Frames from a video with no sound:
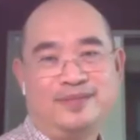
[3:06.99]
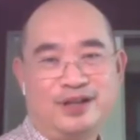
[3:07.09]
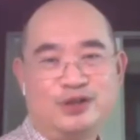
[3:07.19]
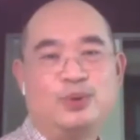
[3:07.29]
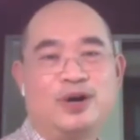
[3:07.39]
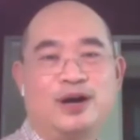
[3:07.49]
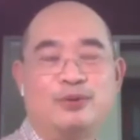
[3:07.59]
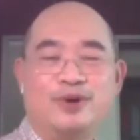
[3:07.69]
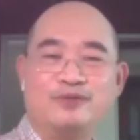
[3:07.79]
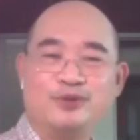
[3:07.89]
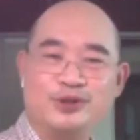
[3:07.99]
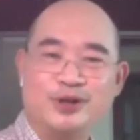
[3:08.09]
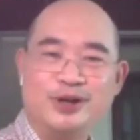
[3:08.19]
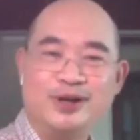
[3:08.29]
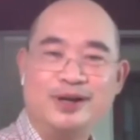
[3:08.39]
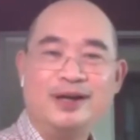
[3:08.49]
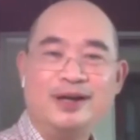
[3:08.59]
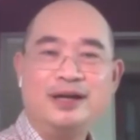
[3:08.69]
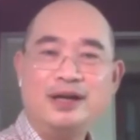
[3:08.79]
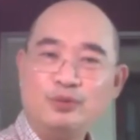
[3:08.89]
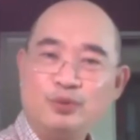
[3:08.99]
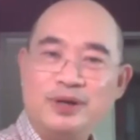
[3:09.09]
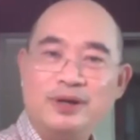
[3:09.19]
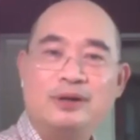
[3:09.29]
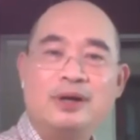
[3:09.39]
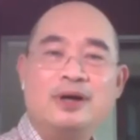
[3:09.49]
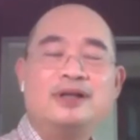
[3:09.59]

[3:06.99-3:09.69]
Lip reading: That's what I would have to say. And that would be a